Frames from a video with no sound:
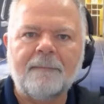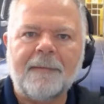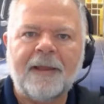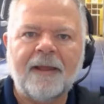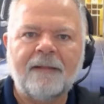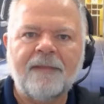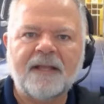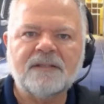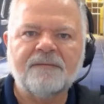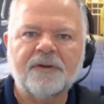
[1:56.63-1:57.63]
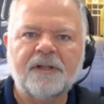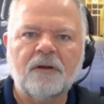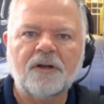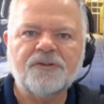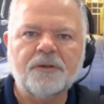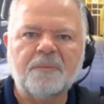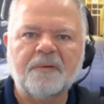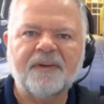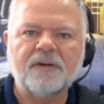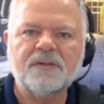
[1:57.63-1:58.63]
And that's a very large group of
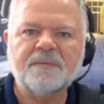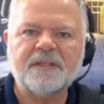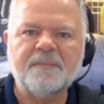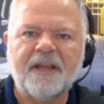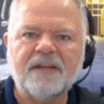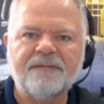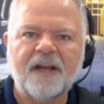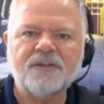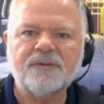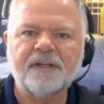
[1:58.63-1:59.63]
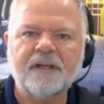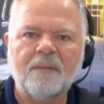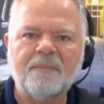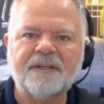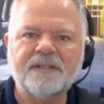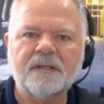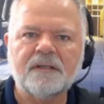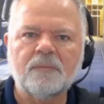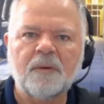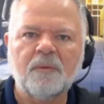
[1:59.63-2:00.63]
aerospace manufacturing companies,
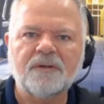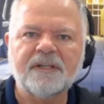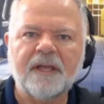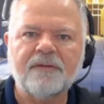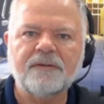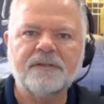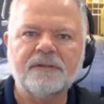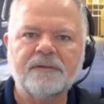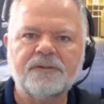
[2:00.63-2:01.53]
and we work together to